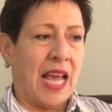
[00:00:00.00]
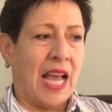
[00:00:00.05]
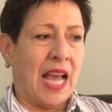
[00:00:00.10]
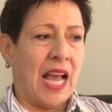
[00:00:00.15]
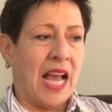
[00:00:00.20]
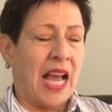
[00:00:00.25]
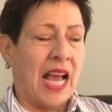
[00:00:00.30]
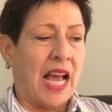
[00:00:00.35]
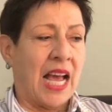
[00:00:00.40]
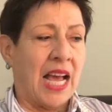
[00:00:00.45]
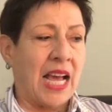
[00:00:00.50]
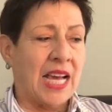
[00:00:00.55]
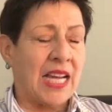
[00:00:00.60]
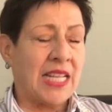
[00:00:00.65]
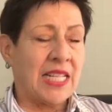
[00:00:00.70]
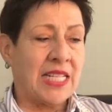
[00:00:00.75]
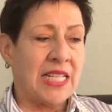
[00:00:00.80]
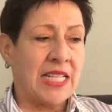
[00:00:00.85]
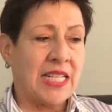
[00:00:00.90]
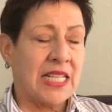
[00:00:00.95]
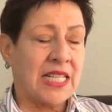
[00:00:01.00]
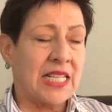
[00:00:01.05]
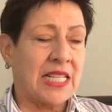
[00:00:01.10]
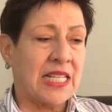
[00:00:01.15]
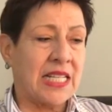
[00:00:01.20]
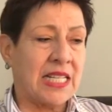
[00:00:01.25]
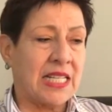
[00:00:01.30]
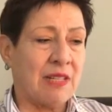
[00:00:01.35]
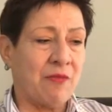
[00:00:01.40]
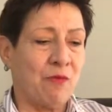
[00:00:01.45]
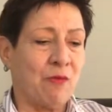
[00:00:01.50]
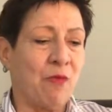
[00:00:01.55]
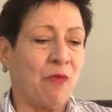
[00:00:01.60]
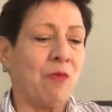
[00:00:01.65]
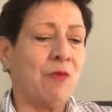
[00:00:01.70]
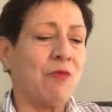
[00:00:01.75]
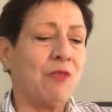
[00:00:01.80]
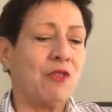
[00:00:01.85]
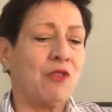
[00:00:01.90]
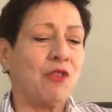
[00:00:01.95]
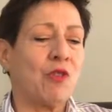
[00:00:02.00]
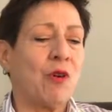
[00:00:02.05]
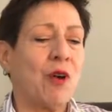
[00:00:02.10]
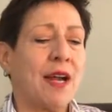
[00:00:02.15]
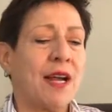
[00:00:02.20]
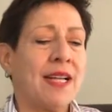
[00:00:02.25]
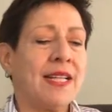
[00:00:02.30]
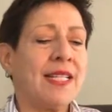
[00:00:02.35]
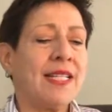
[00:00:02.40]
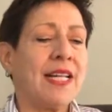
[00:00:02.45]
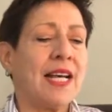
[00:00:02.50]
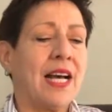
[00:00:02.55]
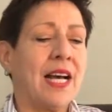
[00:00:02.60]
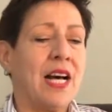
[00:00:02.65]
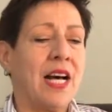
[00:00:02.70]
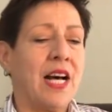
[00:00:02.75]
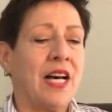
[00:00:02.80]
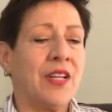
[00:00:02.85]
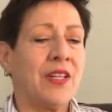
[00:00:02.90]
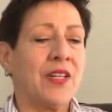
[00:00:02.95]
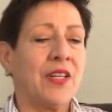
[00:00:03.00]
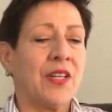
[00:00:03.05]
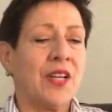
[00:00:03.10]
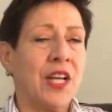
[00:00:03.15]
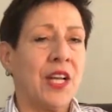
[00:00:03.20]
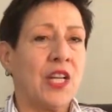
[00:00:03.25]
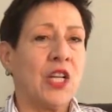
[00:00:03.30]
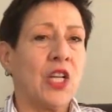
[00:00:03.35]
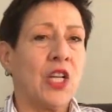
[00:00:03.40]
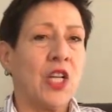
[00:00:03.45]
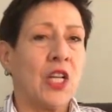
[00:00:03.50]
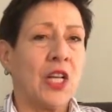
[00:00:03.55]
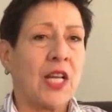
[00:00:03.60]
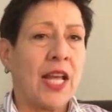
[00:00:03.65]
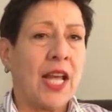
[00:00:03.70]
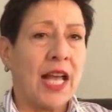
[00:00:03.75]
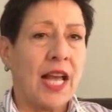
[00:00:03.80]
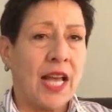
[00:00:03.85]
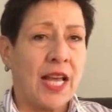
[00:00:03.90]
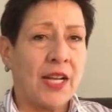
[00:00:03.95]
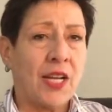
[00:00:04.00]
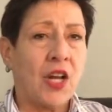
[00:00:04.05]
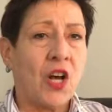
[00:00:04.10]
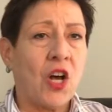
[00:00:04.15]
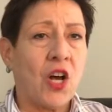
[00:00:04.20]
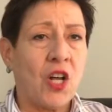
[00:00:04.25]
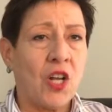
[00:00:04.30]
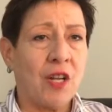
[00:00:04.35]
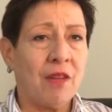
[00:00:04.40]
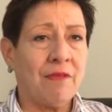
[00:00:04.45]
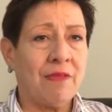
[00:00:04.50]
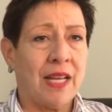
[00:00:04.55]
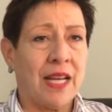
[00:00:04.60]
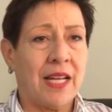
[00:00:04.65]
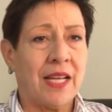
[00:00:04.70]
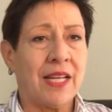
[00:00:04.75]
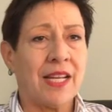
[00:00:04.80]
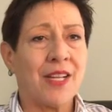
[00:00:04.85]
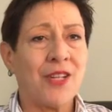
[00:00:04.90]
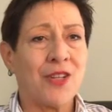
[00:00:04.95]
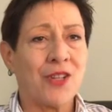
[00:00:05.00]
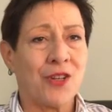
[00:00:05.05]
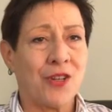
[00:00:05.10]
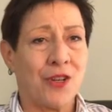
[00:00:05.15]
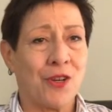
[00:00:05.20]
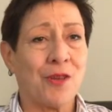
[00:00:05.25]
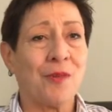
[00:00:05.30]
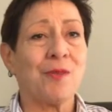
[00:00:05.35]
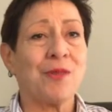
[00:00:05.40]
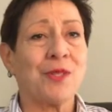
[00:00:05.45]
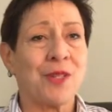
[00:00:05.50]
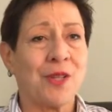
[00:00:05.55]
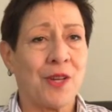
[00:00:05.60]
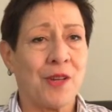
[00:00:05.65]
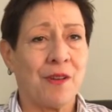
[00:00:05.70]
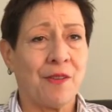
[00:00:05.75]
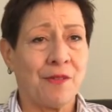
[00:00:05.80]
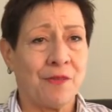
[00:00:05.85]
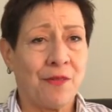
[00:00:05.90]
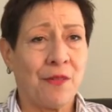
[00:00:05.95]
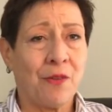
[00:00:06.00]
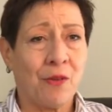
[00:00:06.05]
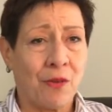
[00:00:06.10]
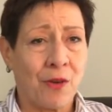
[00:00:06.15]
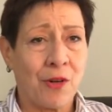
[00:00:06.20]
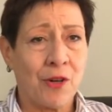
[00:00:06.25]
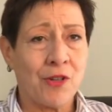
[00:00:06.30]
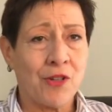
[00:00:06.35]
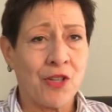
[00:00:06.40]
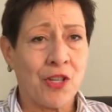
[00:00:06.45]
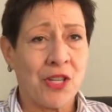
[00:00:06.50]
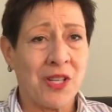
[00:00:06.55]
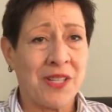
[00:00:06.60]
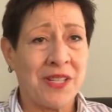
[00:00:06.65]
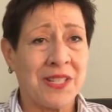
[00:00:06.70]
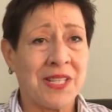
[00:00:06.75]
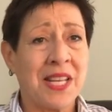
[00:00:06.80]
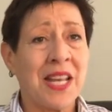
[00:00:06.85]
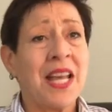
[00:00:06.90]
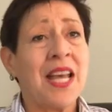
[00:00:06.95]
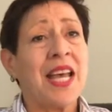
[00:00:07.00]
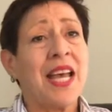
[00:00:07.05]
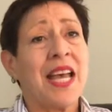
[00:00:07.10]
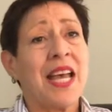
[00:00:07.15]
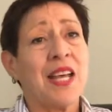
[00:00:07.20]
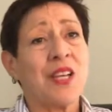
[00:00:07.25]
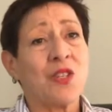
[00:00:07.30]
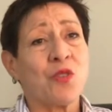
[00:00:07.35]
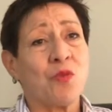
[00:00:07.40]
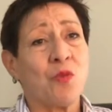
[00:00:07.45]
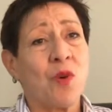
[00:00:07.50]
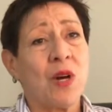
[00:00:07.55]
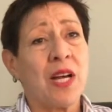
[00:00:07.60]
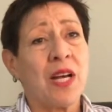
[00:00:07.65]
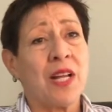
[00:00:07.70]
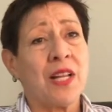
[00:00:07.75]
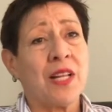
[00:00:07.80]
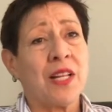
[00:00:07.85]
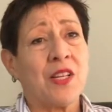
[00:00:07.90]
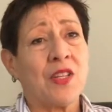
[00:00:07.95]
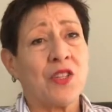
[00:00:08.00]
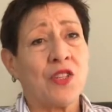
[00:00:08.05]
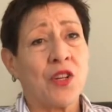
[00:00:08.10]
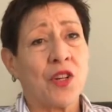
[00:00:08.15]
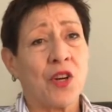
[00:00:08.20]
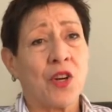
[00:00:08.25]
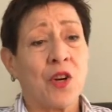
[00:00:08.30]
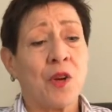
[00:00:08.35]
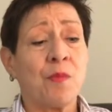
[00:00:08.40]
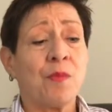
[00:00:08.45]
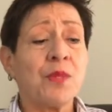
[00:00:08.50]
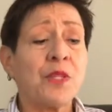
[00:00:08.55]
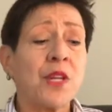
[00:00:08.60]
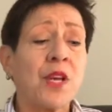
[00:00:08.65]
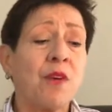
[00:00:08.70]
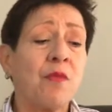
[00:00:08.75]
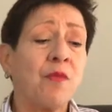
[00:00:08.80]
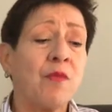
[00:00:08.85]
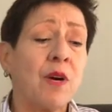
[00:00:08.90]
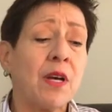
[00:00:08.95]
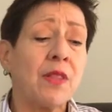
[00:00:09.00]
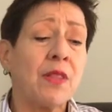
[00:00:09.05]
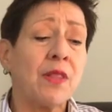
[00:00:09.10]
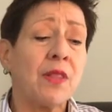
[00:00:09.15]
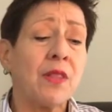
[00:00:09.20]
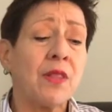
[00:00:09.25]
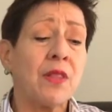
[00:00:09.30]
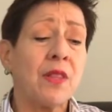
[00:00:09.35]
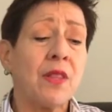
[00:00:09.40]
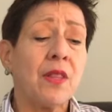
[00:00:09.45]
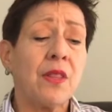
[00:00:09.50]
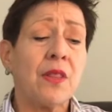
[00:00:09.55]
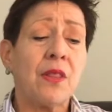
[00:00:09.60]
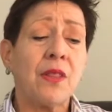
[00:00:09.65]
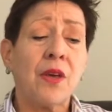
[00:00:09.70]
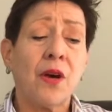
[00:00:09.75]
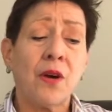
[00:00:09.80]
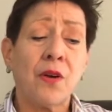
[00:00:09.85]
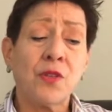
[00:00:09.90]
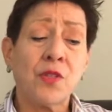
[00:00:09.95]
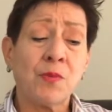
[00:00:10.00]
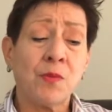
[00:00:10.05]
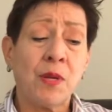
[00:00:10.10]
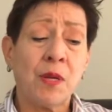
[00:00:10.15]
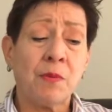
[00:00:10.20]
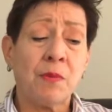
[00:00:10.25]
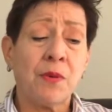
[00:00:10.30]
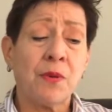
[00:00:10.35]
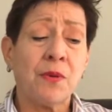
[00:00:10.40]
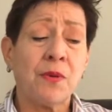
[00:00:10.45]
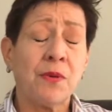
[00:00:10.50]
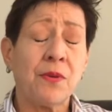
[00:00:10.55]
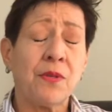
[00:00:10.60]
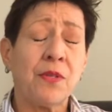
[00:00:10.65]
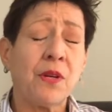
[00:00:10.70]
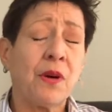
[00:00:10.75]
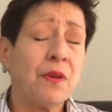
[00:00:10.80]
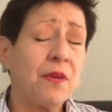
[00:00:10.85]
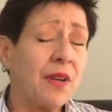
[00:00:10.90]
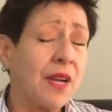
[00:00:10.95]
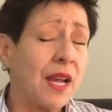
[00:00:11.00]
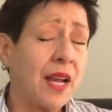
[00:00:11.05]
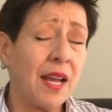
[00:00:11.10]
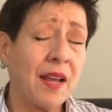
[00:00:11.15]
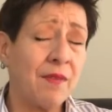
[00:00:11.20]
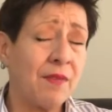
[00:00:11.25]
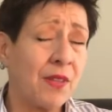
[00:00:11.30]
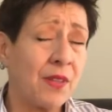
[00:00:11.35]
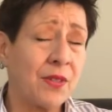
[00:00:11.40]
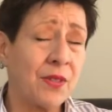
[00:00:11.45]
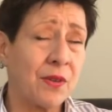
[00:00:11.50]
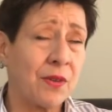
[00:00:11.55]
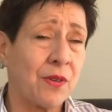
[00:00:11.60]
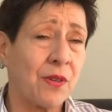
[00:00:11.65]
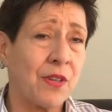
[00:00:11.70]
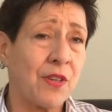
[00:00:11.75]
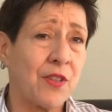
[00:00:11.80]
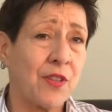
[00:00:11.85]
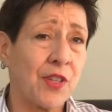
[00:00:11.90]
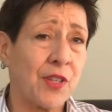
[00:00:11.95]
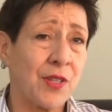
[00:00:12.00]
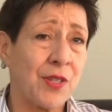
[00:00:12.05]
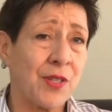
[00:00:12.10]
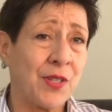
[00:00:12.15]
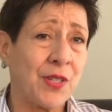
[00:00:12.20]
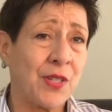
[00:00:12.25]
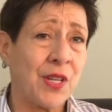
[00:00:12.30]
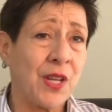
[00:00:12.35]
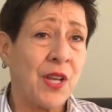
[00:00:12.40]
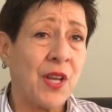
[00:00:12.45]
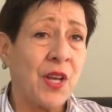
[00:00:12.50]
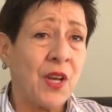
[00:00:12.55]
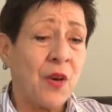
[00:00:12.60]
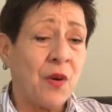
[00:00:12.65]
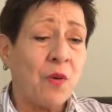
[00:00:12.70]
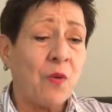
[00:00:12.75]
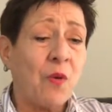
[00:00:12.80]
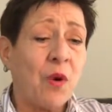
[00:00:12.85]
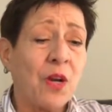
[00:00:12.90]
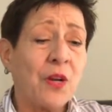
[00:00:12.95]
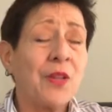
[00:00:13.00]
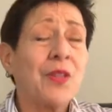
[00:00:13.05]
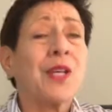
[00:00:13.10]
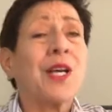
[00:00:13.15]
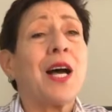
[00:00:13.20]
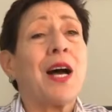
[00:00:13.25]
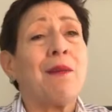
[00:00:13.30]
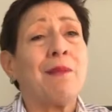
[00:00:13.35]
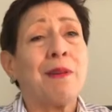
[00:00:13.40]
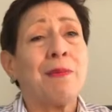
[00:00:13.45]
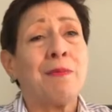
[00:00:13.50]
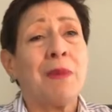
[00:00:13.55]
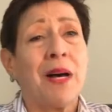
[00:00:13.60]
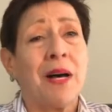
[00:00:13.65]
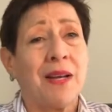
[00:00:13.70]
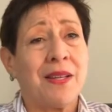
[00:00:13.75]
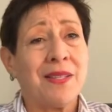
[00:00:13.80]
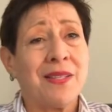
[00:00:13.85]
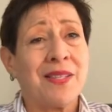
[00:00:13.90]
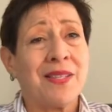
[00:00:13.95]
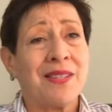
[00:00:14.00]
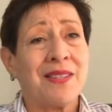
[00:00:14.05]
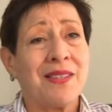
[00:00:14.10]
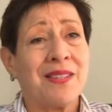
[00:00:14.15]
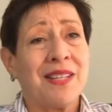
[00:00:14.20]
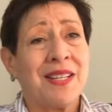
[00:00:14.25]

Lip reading: and trying to honor and look at all of that in terms of origins, as well in terms of what those people who don't have those origins, what are the common bonds?